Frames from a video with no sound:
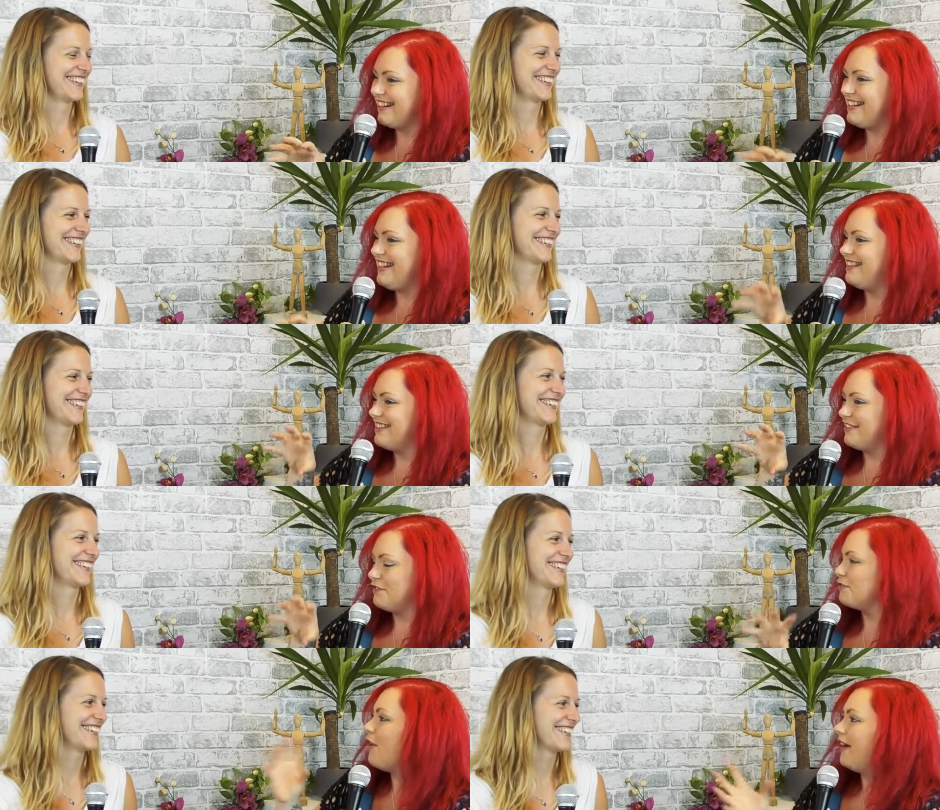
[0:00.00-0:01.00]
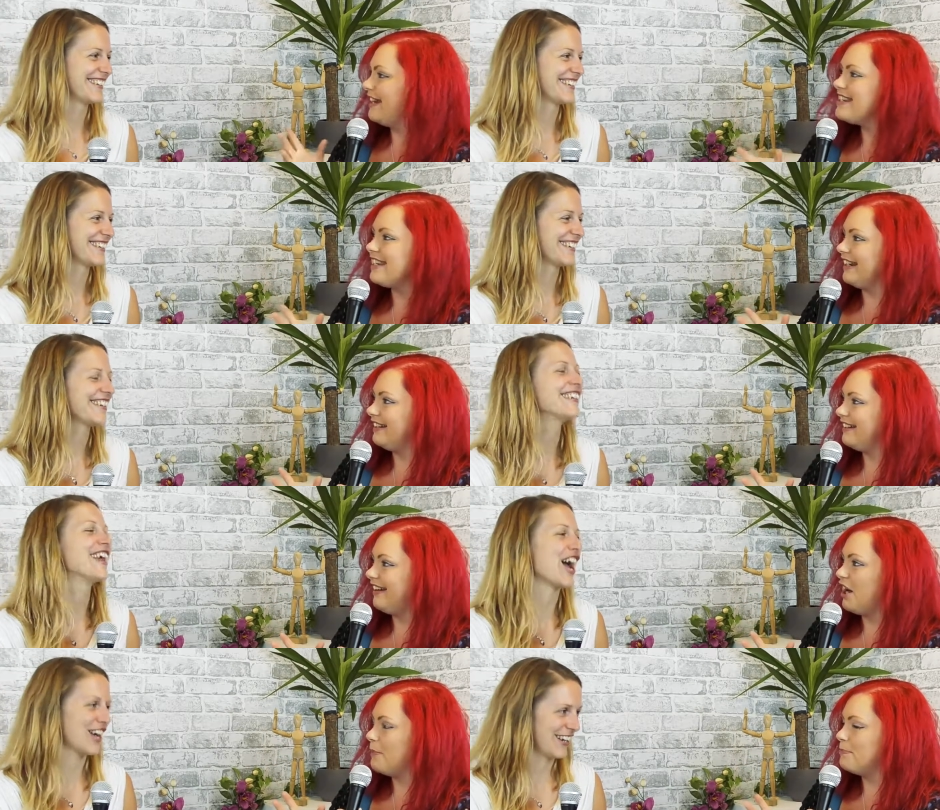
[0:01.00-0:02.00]
Speaker 1: I need the variety.
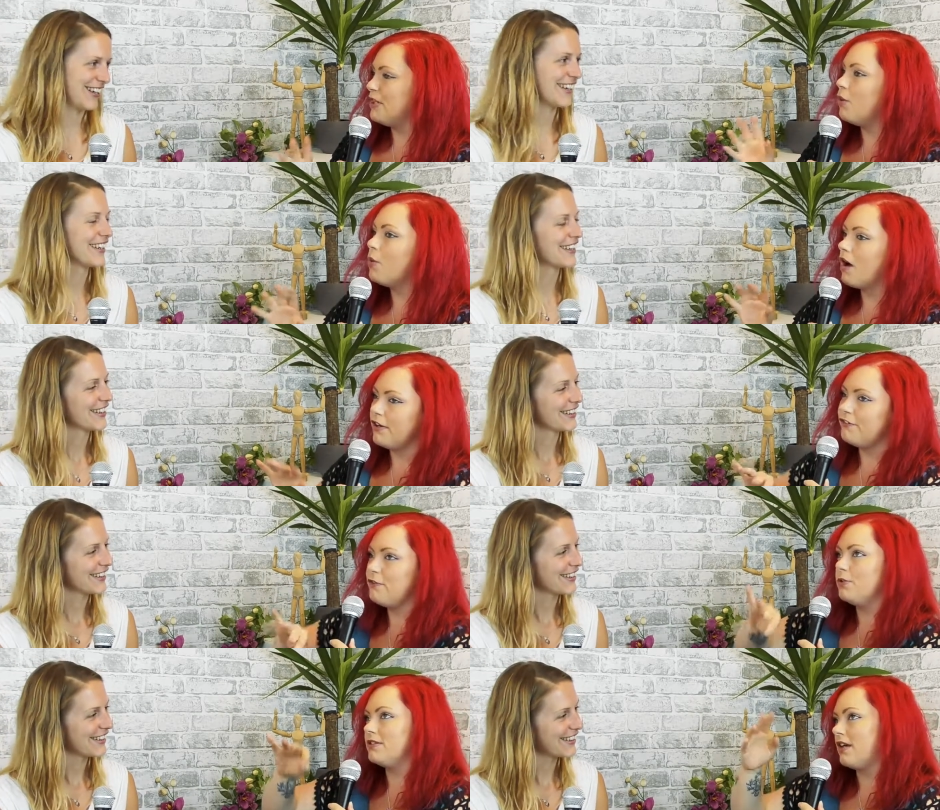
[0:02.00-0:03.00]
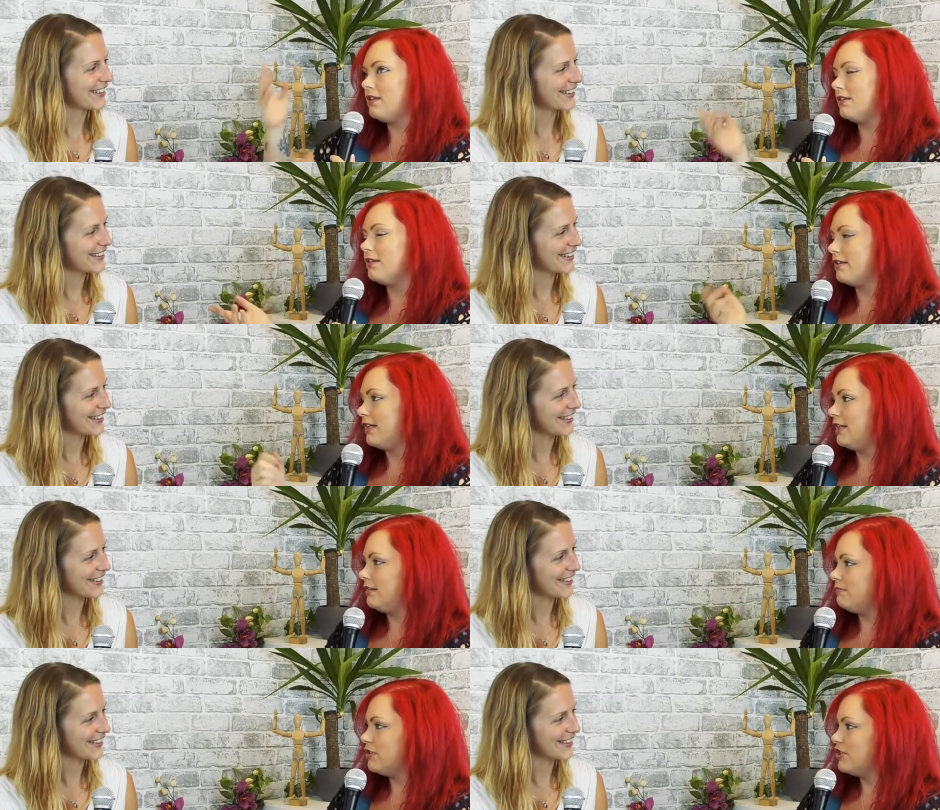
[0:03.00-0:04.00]
Yeah. Um, but it all kind of falls under the
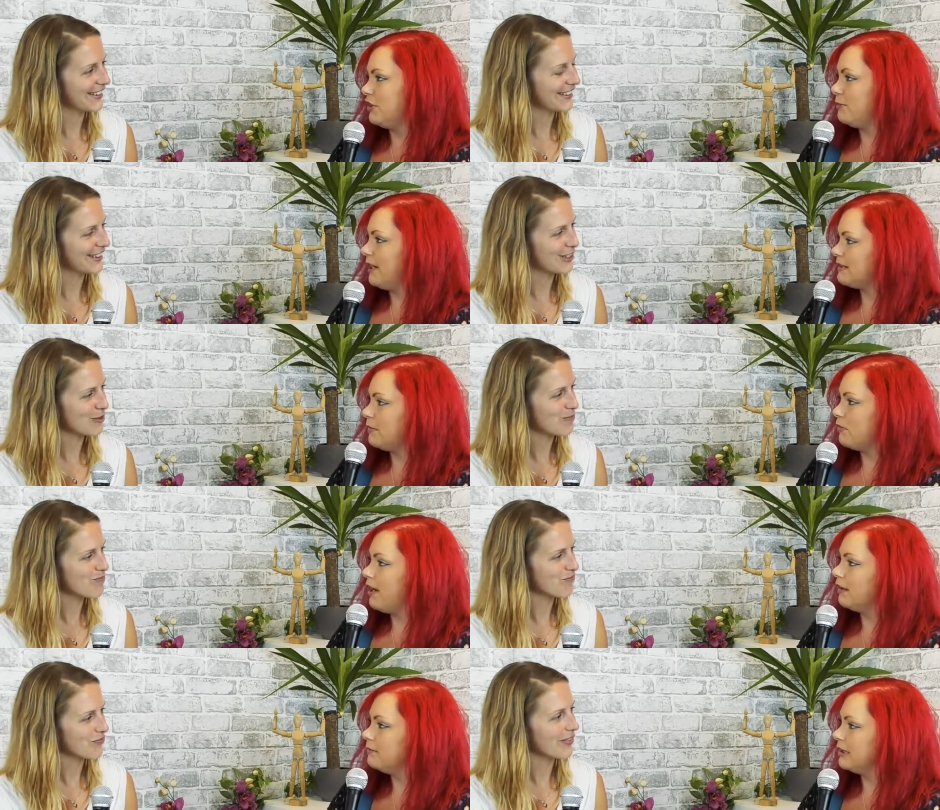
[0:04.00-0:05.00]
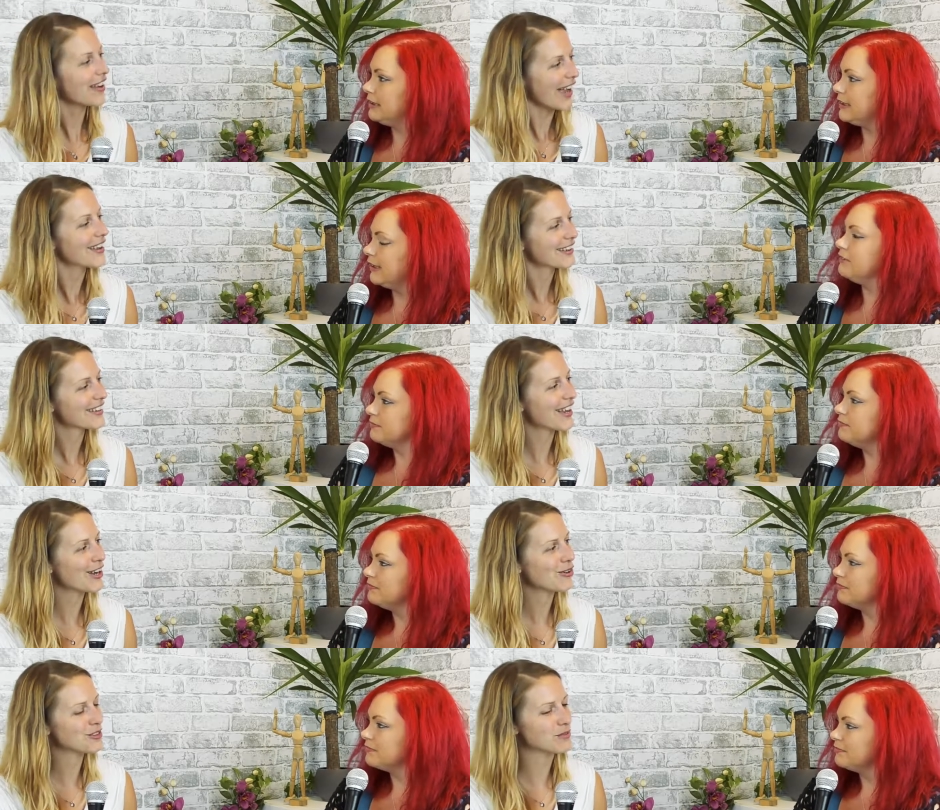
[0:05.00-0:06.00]
the she who bakes umbrella, basically. Okay.
Speaker 2: Yeah,
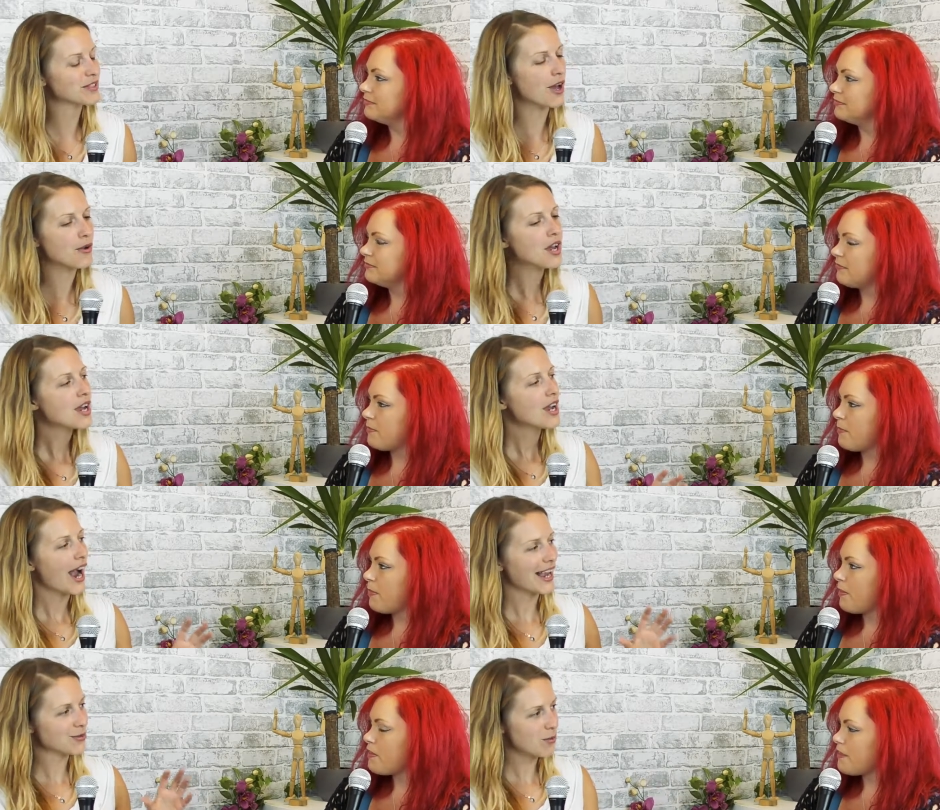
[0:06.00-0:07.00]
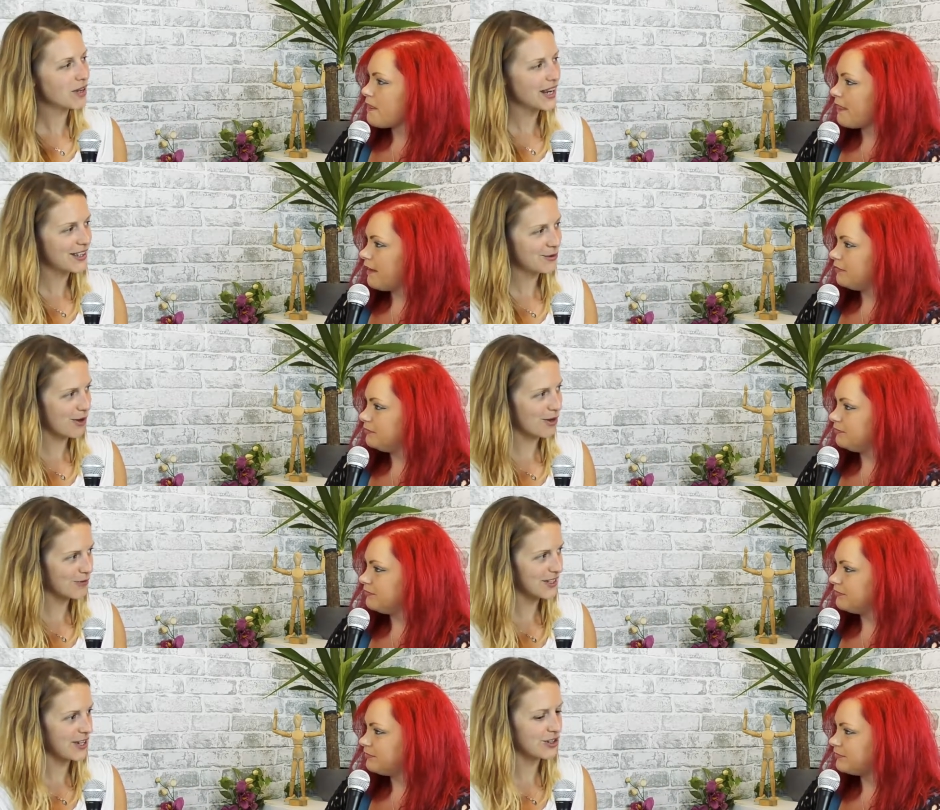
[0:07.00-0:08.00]
awesome. So I guess when we get into our
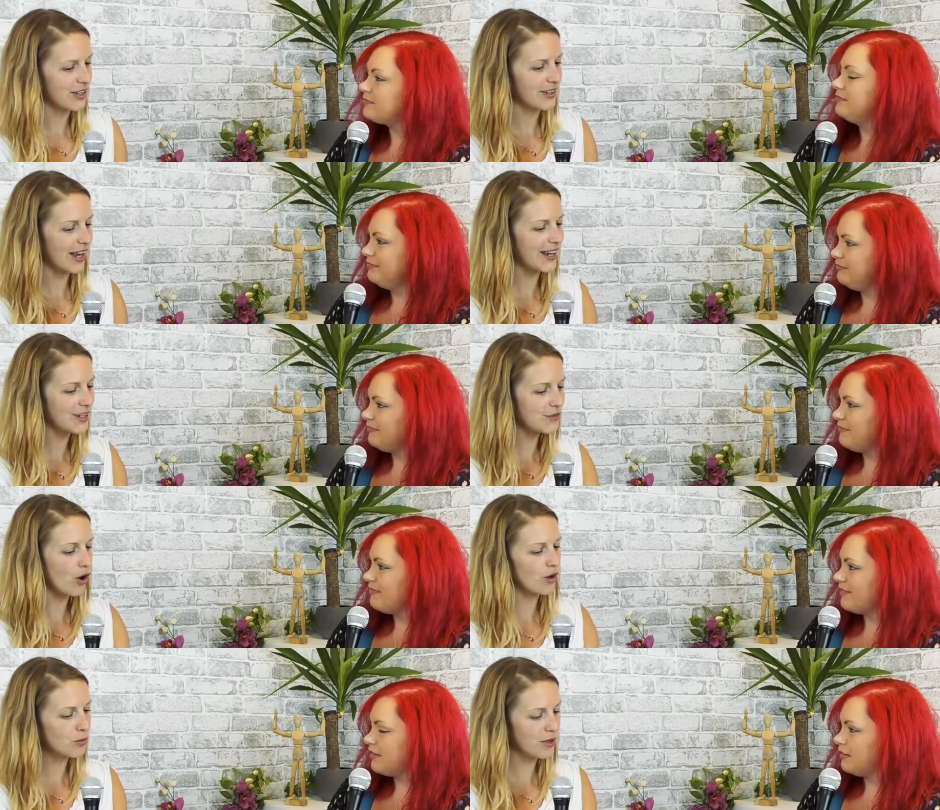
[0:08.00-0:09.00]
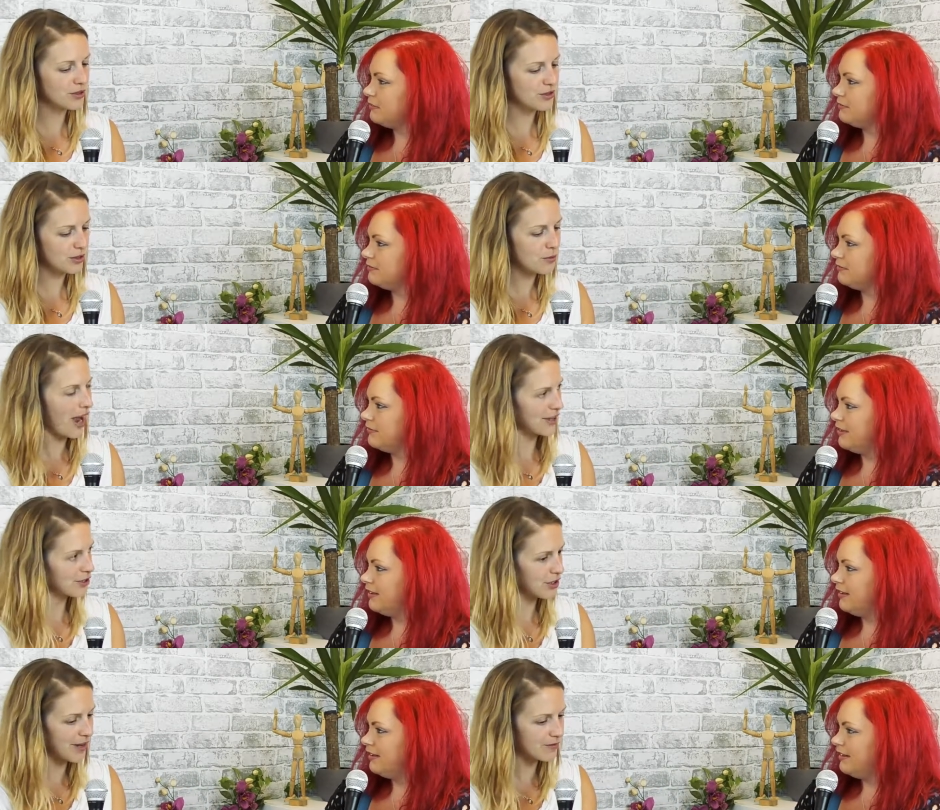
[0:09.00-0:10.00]
conversation, I, you've got almost two hats.
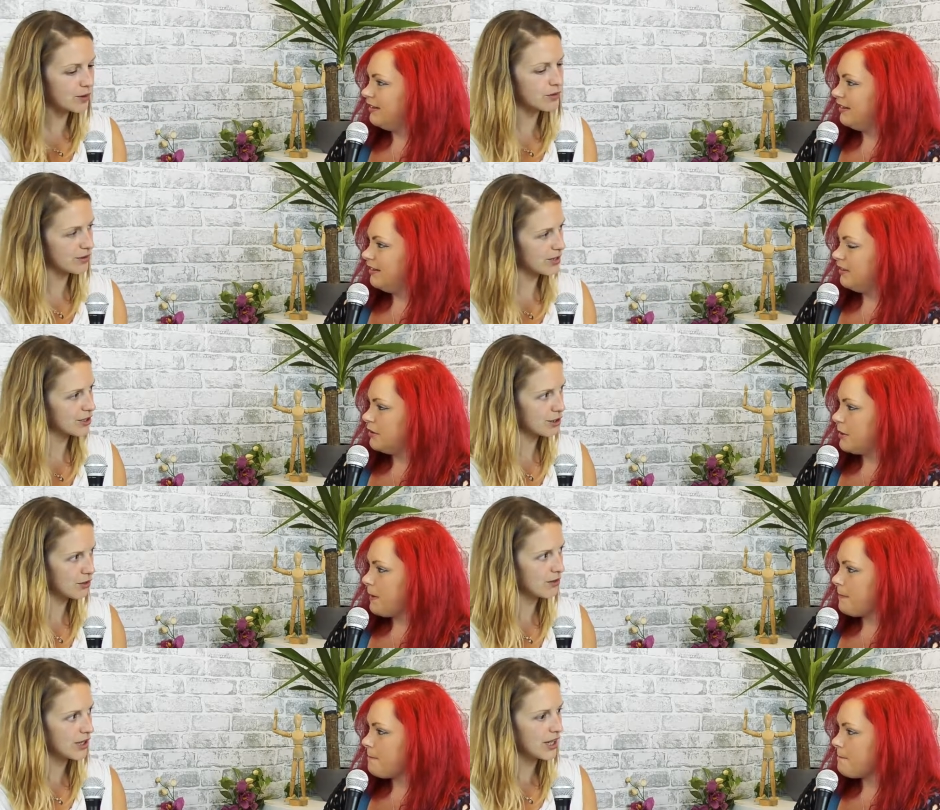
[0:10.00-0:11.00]
You influencer in two